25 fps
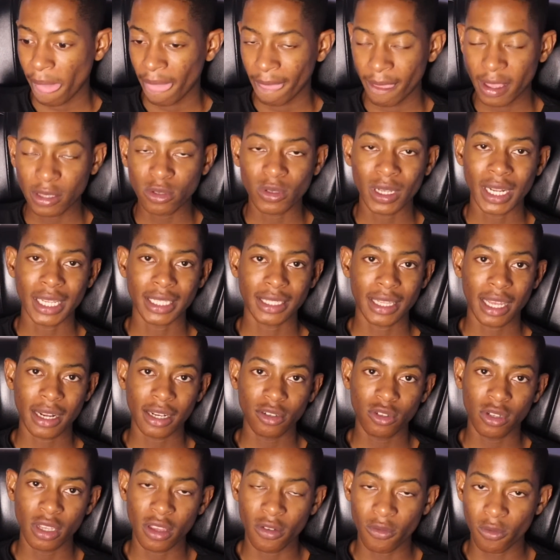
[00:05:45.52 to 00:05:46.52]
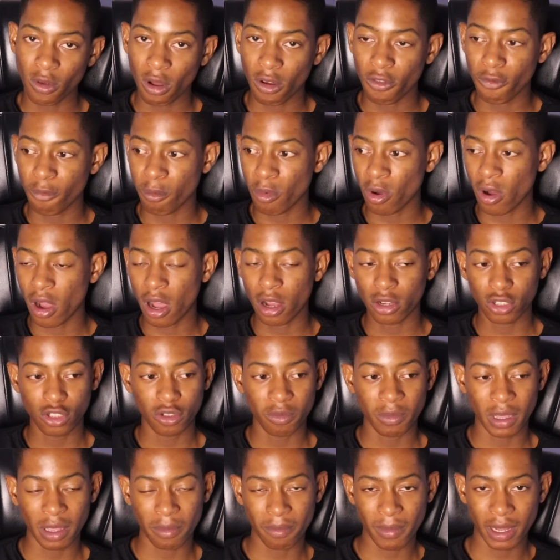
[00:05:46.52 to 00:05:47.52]
That's when I started to evolve more, how
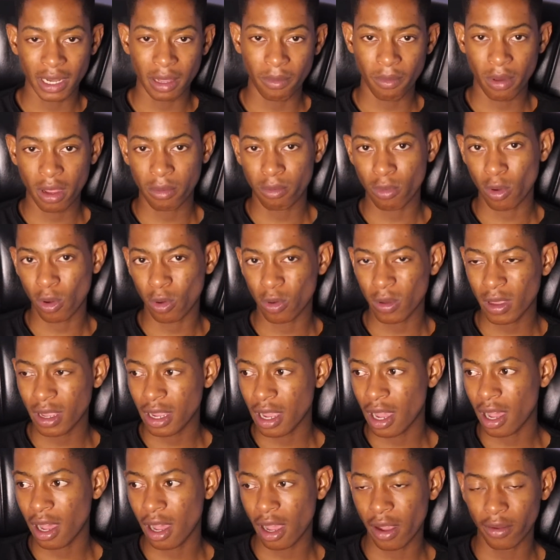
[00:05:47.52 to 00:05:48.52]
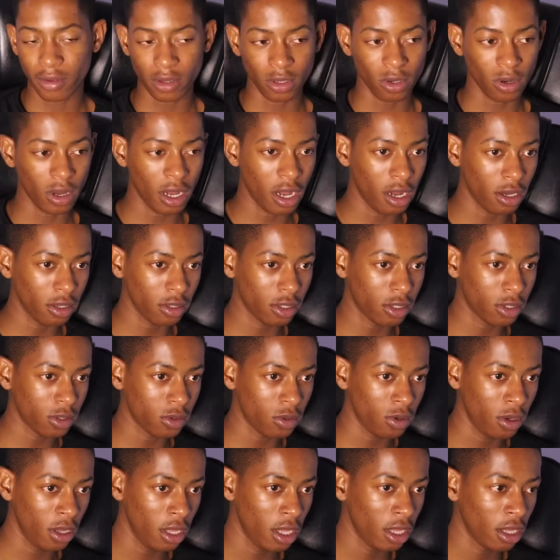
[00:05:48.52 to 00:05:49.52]
to make money a bit more quicker, how
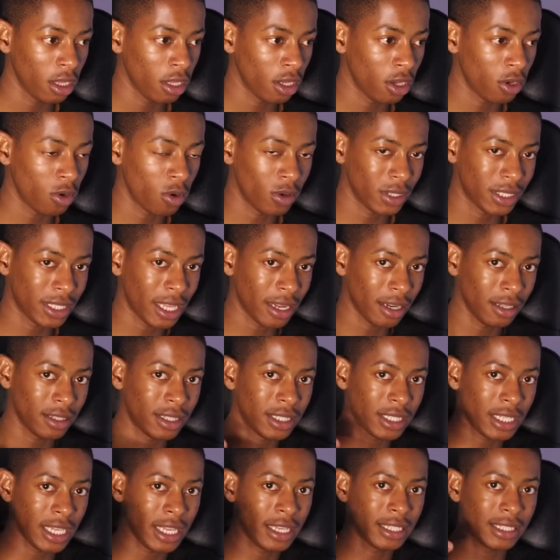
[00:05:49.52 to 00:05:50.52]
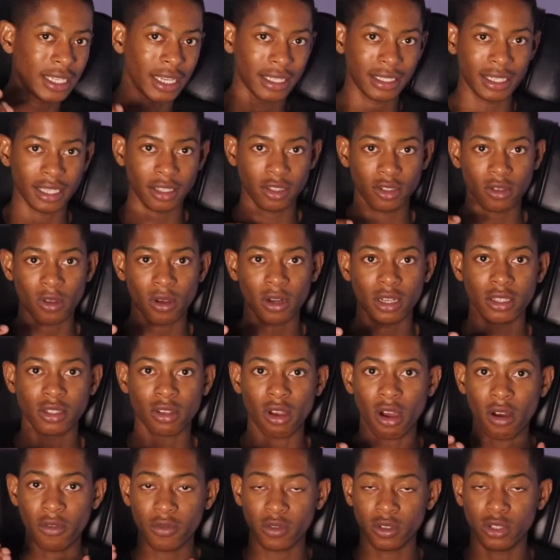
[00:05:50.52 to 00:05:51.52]
to, started seeing success stories
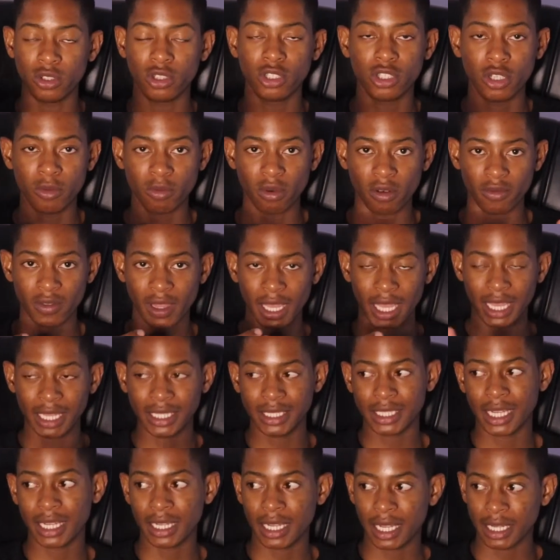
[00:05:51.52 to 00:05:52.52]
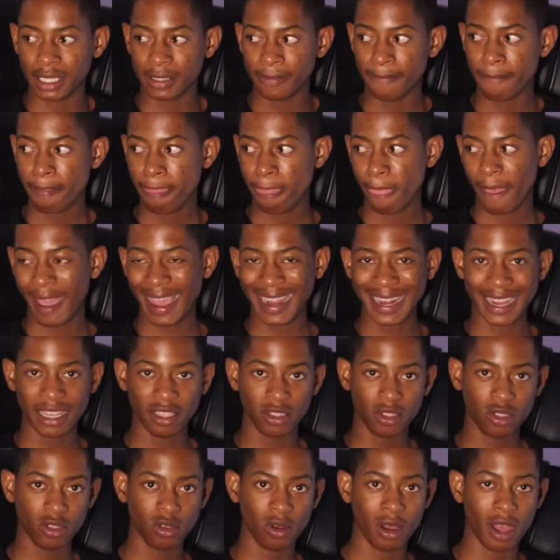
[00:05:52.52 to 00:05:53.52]
of YouTube, of the internet. And
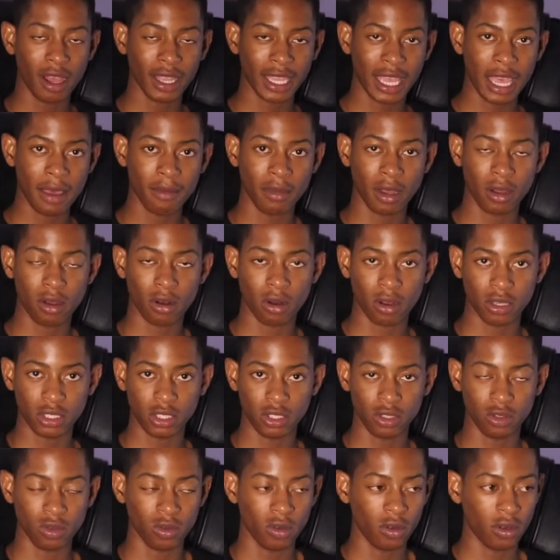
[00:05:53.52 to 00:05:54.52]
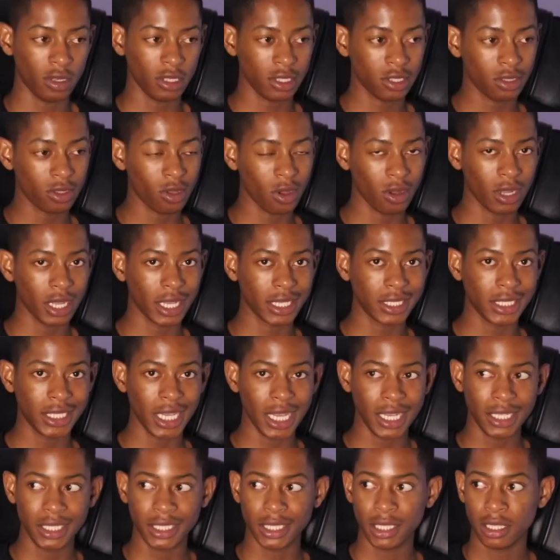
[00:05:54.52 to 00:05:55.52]
I came across, stock
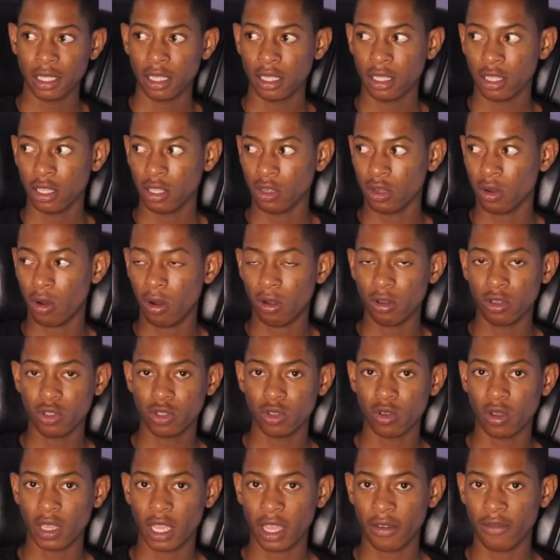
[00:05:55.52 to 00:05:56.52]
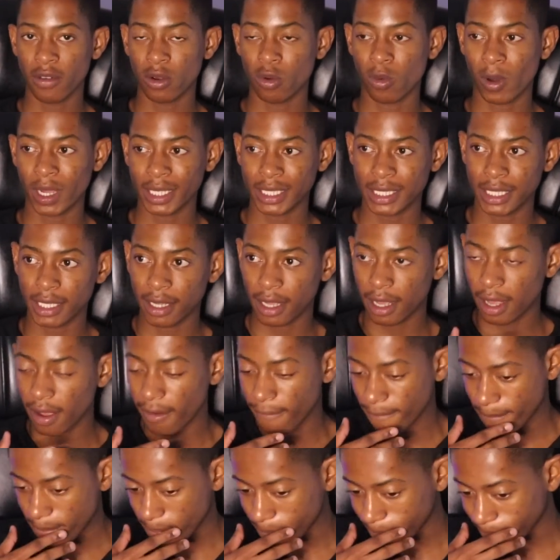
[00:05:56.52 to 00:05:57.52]
exchange, also even watching,
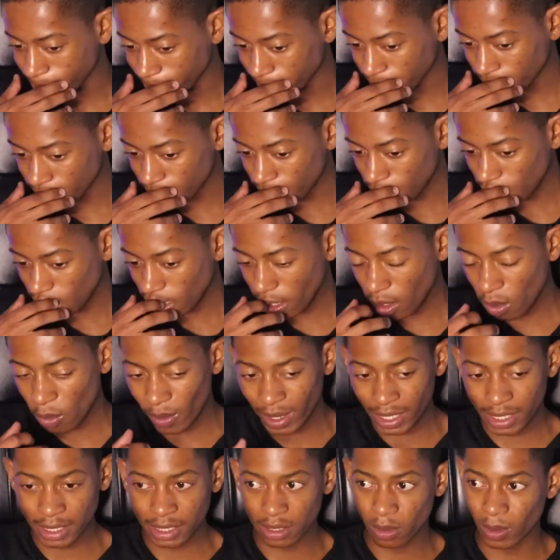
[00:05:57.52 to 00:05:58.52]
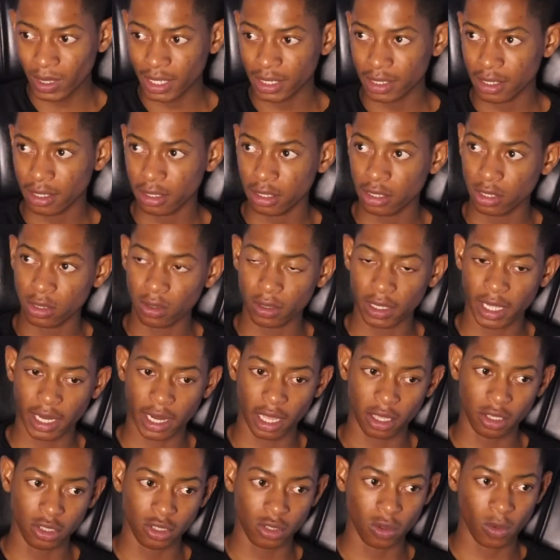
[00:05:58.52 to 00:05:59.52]
what is this show that I
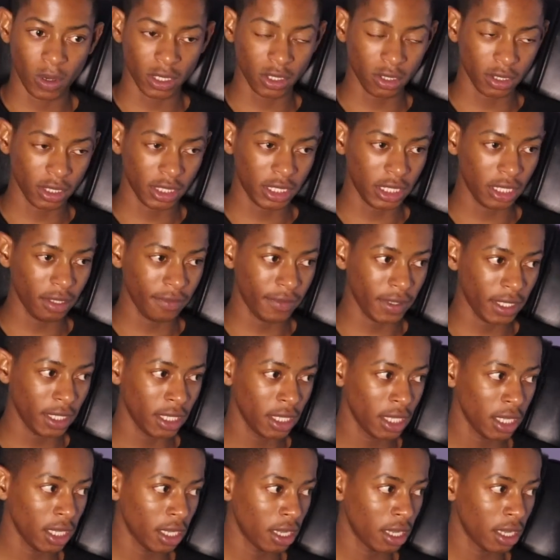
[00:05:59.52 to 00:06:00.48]
used to watch on TV?